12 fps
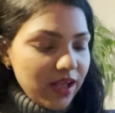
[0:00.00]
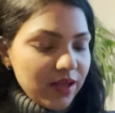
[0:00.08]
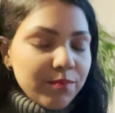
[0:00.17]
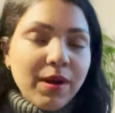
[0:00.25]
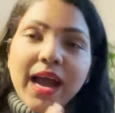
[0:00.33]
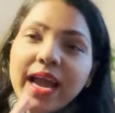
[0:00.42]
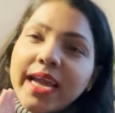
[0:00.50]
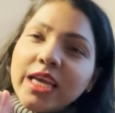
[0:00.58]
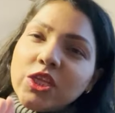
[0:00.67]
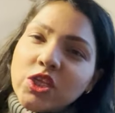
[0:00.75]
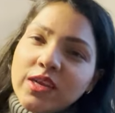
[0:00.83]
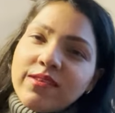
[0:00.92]

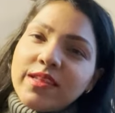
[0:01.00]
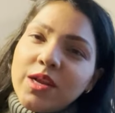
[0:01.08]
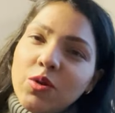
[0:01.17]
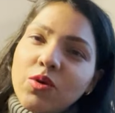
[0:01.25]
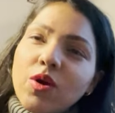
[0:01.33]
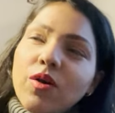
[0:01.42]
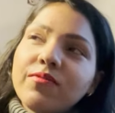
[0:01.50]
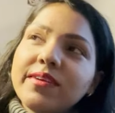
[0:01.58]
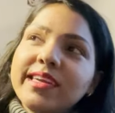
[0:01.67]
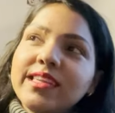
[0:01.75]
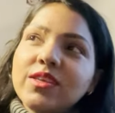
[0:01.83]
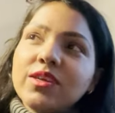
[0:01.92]
by just the look of
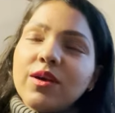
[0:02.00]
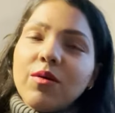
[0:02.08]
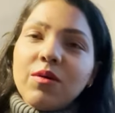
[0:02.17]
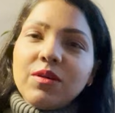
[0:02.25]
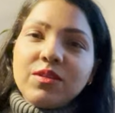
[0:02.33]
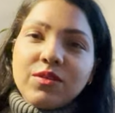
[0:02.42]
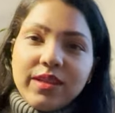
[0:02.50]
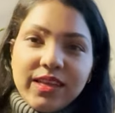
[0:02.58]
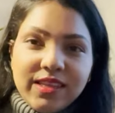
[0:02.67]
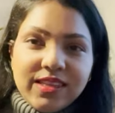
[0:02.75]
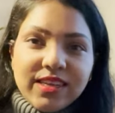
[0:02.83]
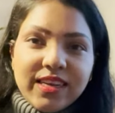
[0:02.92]
it on
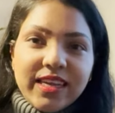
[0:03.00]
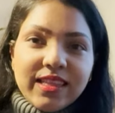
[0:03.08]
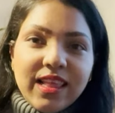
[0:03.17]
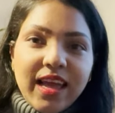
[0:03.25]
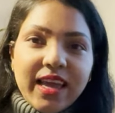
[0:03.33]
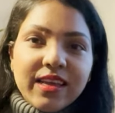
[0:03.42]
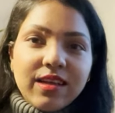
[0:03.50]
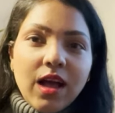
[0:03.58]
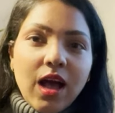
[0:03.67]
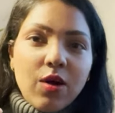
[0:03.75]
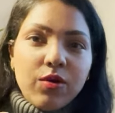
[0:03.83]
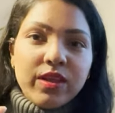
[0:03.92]
internet, like
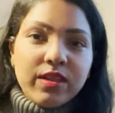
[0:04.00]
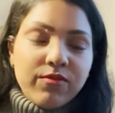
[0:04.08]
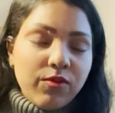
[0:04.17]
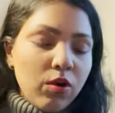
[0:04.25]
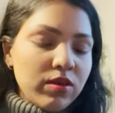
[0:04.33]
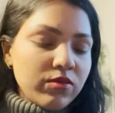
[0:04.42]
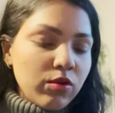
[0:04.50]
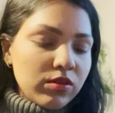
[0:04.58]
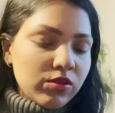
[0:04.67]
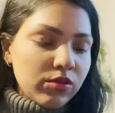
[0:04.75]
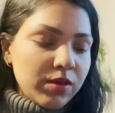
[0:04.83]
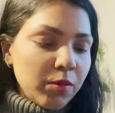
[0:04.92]
how it falls
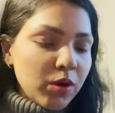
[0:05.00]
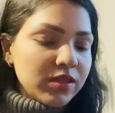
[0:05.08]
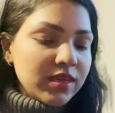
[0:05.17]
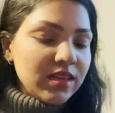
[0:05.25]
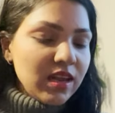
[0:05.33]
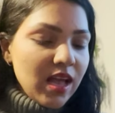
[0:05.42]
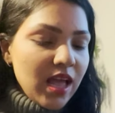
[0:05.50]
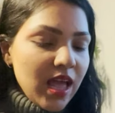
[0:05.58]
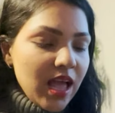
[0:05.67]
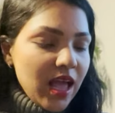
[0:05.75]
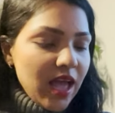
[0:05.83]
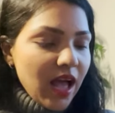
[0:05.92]
onto the model,
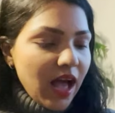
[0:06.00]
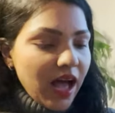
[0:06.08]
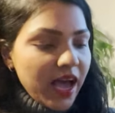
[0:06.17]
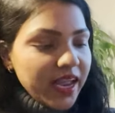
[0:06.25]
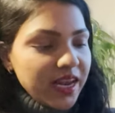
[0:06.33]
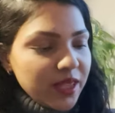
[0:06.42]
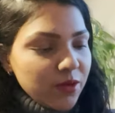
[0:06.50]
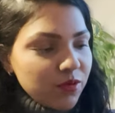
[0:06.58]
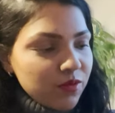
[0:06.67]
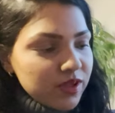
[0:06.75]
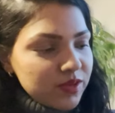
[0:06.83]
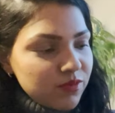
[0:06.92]
I
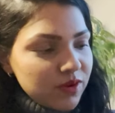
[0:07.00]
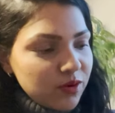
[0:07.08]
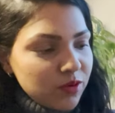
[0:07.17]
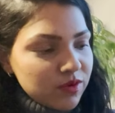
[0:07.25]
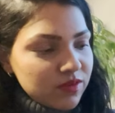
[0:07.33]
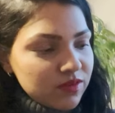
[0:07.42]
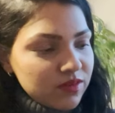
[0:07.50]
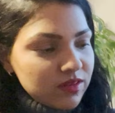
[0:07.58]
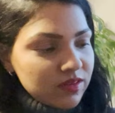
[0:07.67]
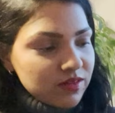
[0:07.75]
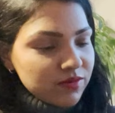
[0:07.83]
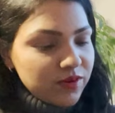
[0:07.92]
knew it will look
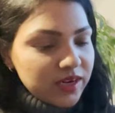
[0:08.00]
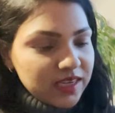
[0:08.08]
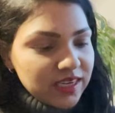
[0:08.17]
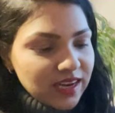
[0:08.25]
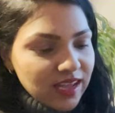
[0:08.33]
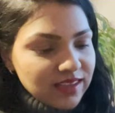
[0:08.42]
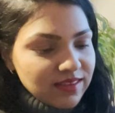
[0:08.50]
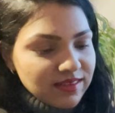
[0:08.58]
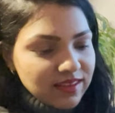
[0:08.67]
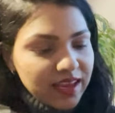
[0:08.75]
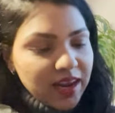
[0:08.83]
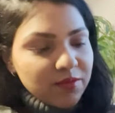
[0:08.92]
very
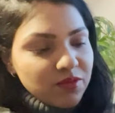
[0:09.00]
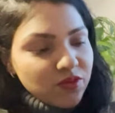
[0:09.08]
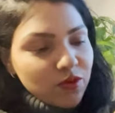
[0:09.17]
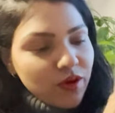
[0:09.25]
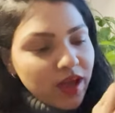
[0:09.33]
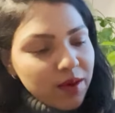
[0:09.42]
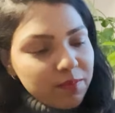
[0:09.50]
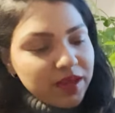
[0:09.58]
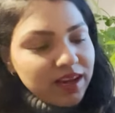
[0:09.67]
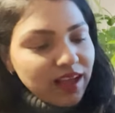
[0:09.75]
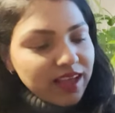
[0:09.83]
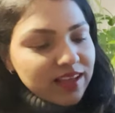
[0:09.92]
nice, and I'm so happy
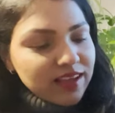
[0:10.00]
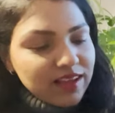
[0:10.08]
like